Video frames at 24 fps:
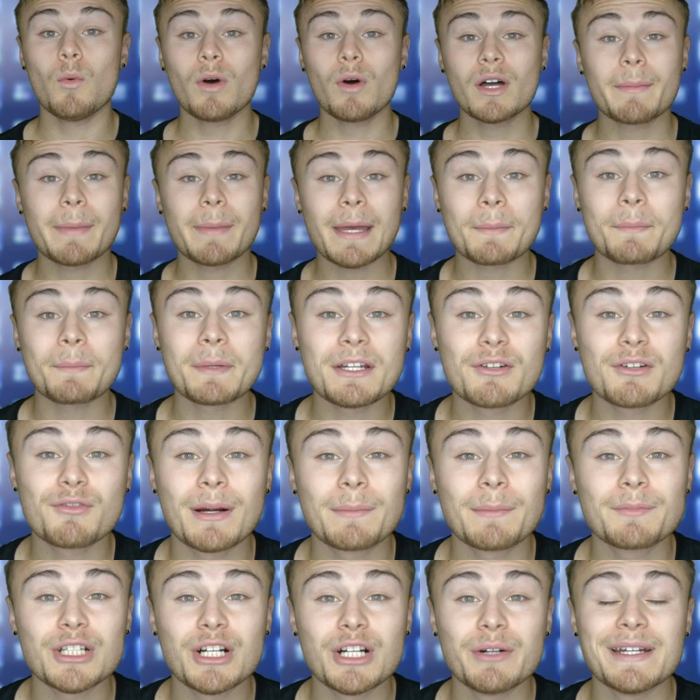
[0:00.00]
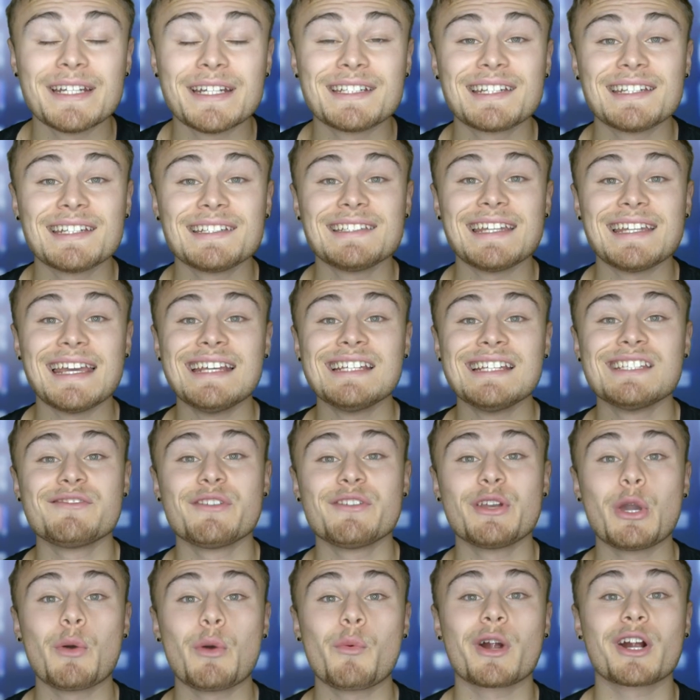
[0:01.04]
Welcome back, BeInCrypto. In today's
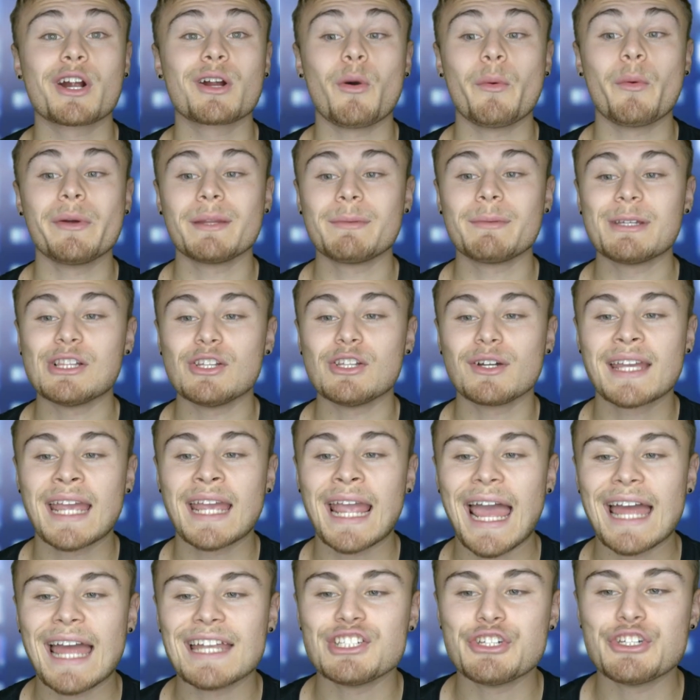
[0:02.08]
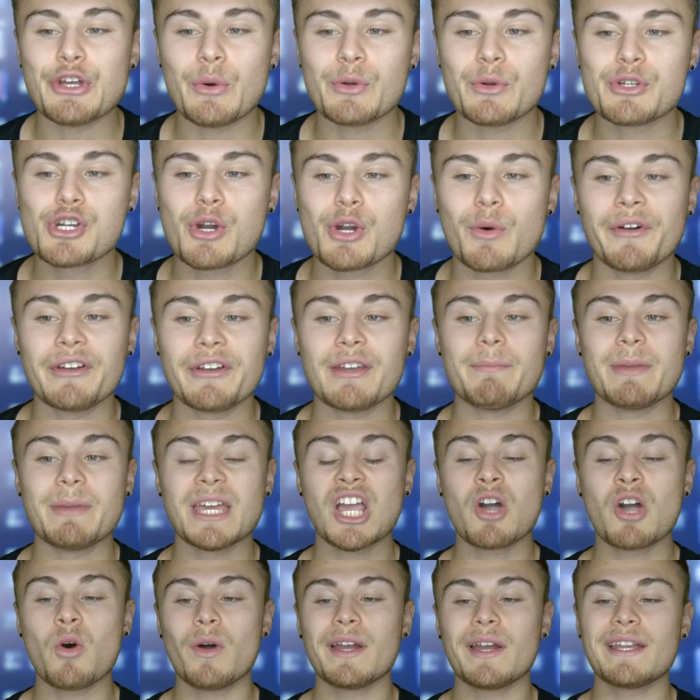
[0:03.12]
video, we're going to be looking at Dogecoin to
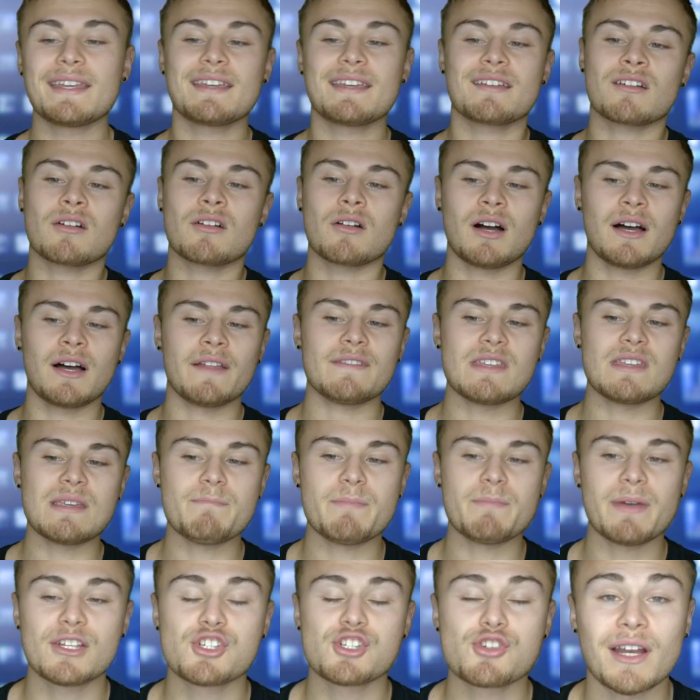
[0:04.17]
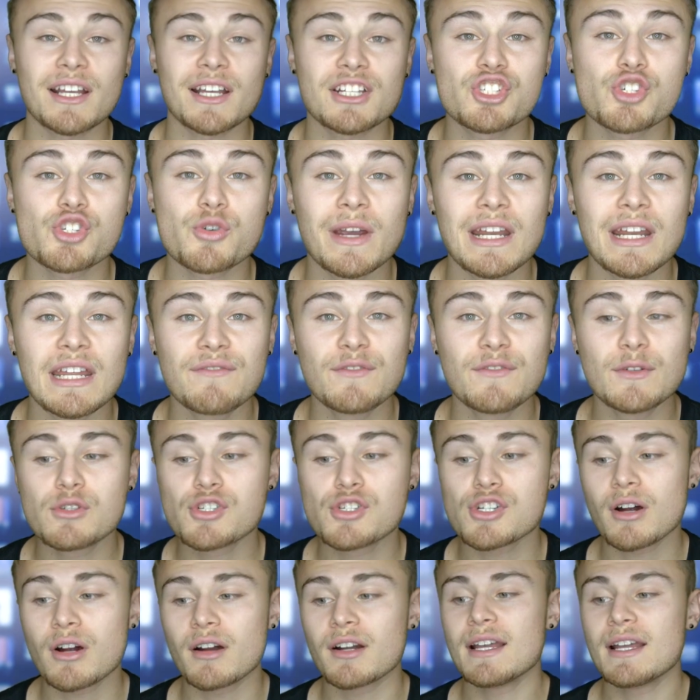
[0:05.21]
Bitcoin here on the Bittrex trading view
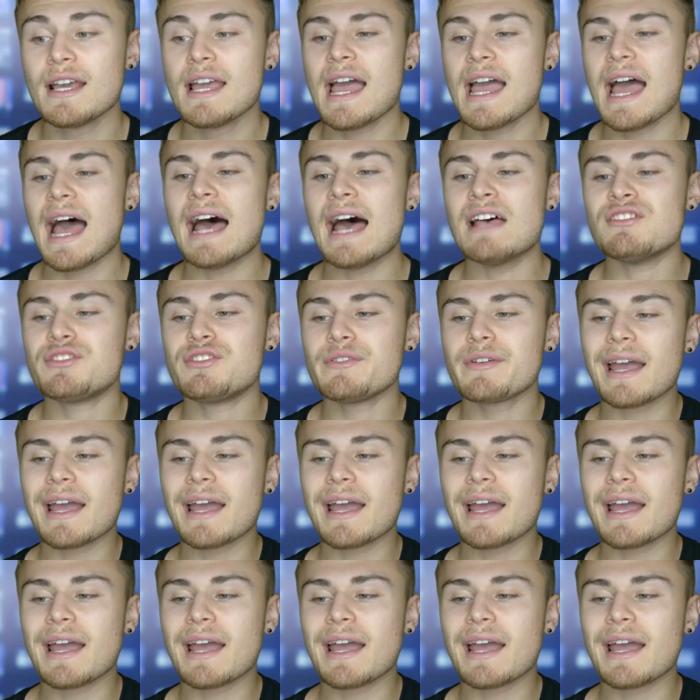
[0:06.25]
chart. As you